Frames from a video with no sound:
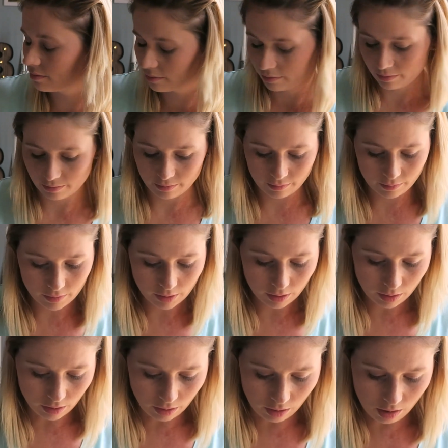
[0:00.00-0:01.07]
Mint.
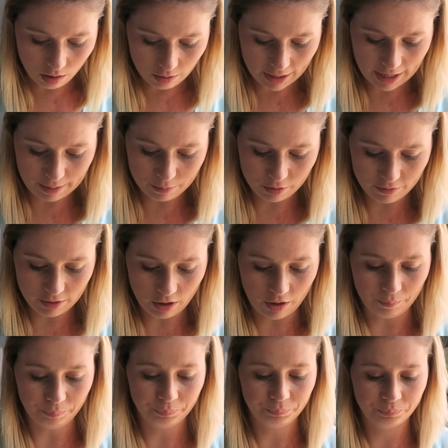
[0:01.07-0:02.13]
Okay, moving
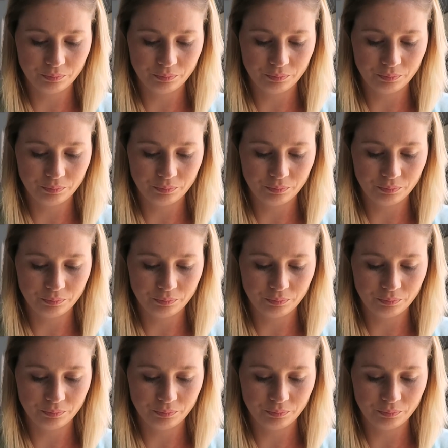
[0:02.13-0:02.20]
on.